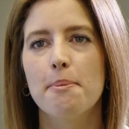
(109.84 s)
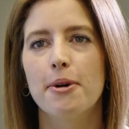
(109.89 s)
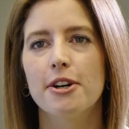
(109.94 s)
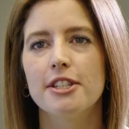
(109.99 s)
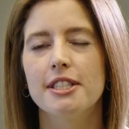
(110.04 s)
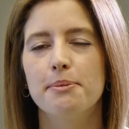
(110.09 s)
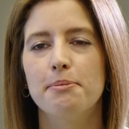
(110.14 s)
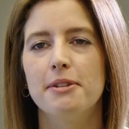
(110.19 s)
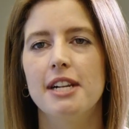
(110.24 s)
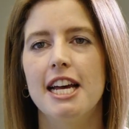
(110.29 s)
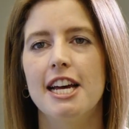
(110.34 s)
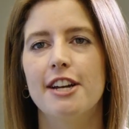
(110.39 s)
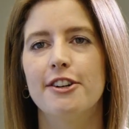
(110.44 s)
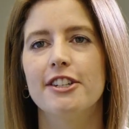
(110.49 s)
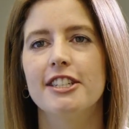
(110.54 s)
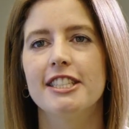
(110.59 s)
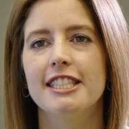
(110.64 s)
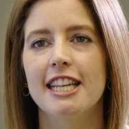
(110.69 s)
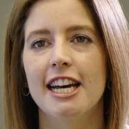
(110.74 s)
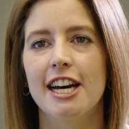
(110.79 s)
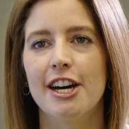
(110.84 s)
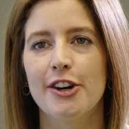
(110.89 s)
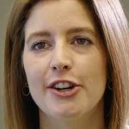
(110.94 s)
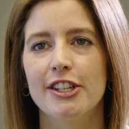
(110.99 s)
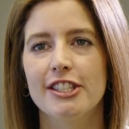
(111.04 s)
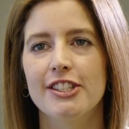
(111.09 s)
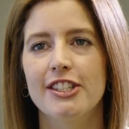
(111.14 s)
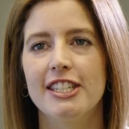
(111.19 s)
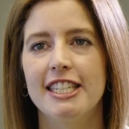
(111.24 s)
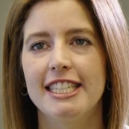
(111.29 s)
possible errors are
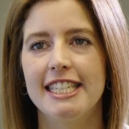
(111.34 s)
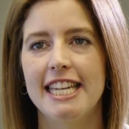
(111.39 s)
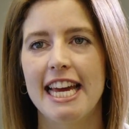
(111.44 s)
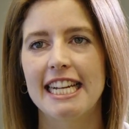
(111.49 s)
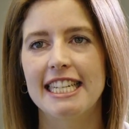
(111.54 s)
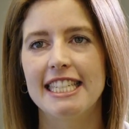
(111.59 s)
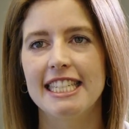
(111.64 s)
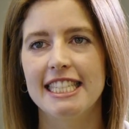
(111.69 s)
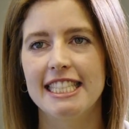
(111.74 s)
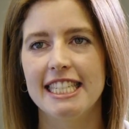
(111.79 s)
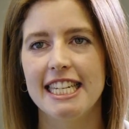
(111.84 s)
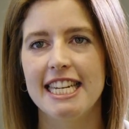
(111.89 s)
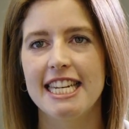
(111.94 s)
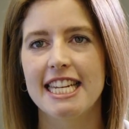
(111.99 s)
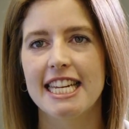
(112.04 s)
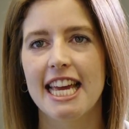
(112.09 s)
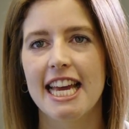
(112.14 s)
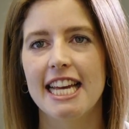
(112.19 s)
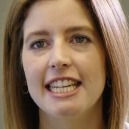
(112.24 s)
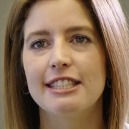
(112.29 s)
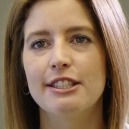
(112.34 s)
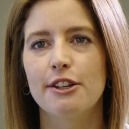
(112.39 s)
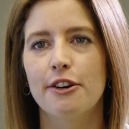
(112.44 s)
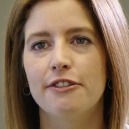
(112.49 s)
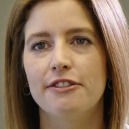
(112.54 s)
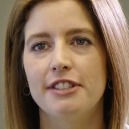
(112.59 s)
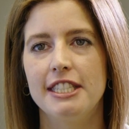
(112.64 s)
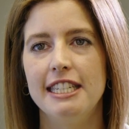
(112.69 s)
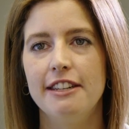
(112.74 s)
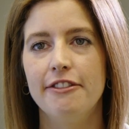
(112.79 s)
also detected in the case
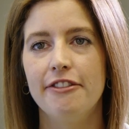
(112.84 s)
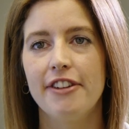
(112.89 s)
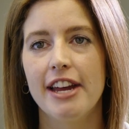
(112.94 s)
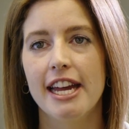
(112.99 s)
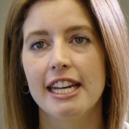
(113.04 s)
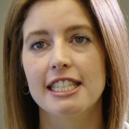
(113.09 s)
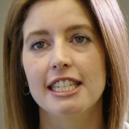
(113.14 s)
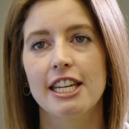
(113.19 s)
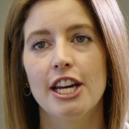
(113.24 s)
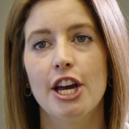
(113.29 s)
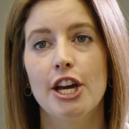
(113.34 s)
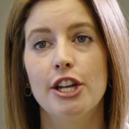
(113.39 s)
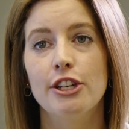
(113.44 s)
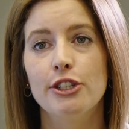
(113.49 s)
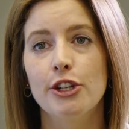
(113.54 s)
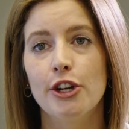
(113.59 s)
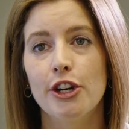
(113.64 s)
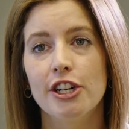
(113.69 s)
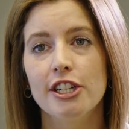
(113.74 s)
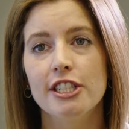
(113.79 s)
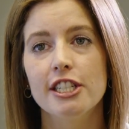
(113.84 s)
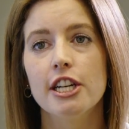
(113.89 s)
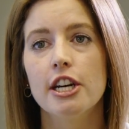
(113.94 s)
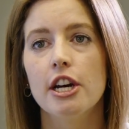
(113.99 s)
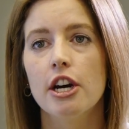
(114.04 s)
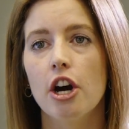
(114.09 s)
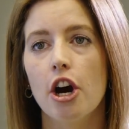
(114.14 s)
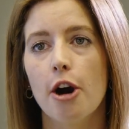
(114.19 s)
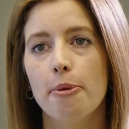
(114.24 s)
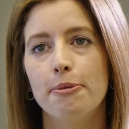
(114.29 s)
of defect, dirt,
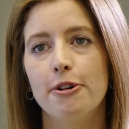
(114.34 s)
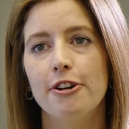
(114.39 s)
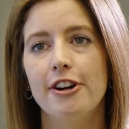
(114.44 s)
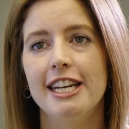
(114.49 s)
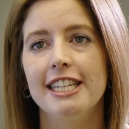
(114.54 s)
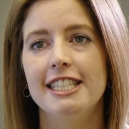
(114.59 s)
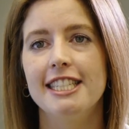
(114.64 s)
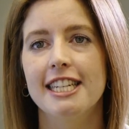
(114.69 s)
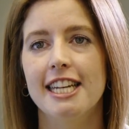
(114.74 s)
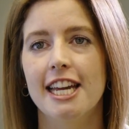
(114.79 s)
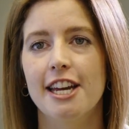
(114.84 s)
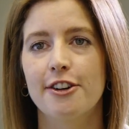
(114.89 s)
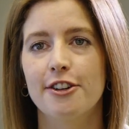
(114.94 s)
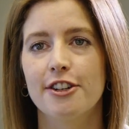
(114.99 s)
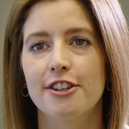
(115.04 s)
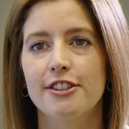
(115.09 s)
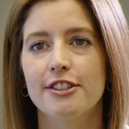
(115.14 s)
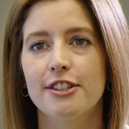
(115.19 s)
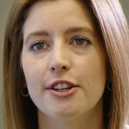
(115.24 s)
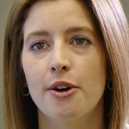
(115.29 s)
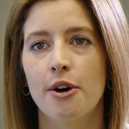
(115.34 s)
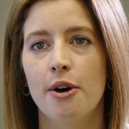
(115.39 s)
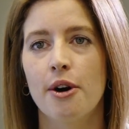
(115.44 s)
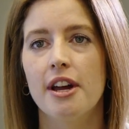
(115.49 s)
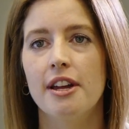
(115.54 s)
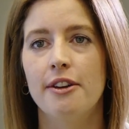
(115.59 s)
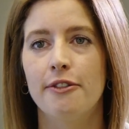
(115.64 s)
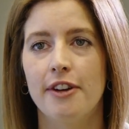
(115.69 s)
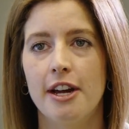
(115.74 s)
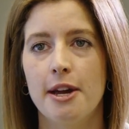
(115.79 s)
operating errors or
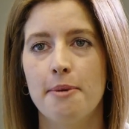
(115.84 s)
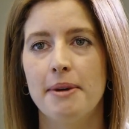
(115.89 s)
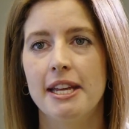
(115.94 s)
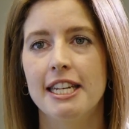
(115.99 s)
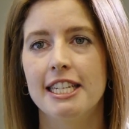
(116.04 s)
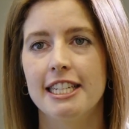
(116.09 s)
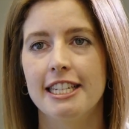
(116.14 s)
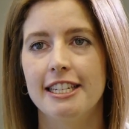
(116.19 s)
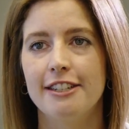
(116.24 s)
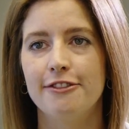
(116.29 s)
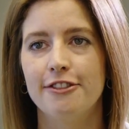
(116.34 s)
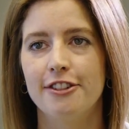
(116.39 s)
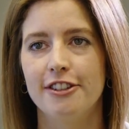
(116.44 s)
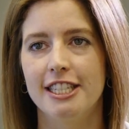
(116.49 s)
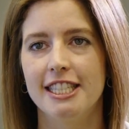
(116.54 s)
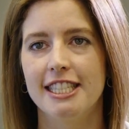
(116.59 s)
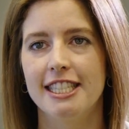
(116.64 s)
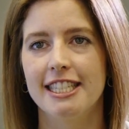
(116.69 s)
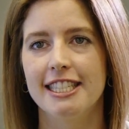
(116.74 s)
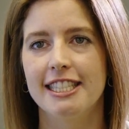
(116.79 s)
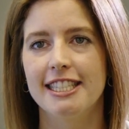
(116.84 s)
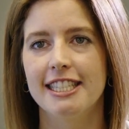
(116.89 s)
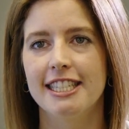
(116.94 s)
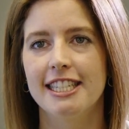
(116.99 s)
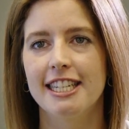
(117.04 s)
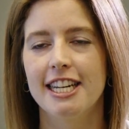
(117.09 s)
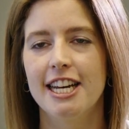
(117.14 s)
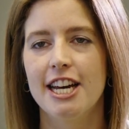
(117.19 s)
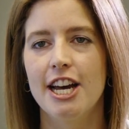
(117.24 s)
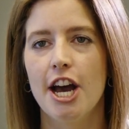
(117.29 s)
environmental influences.
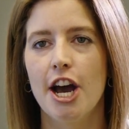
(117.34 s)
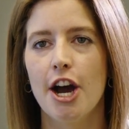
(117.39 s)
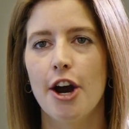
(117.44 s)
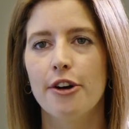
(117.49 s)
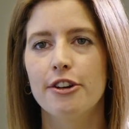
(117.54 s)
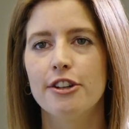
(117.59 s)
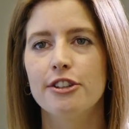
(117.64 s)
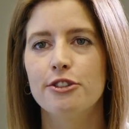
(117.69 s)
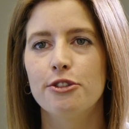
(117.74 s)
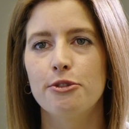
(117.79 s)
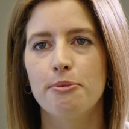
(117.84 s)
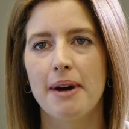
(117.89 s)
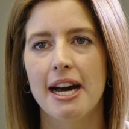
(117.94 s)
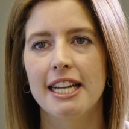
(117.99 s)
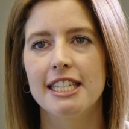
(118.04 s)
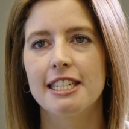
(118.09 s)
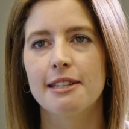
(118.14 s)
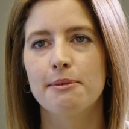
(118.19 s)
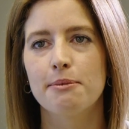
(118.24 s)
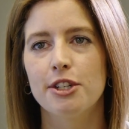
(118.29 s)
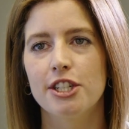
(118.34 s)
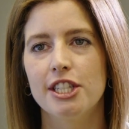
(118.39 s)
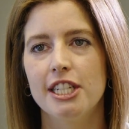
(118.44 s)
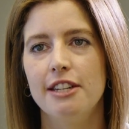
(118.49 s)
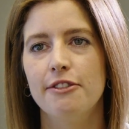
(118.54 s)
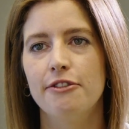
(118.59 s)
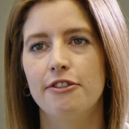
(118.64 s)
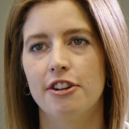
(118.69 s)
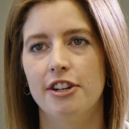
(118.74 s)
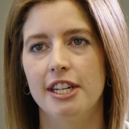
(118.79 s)
On a TruMatic
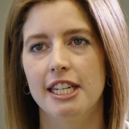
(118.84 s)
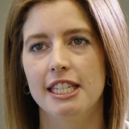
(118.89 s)
machine, for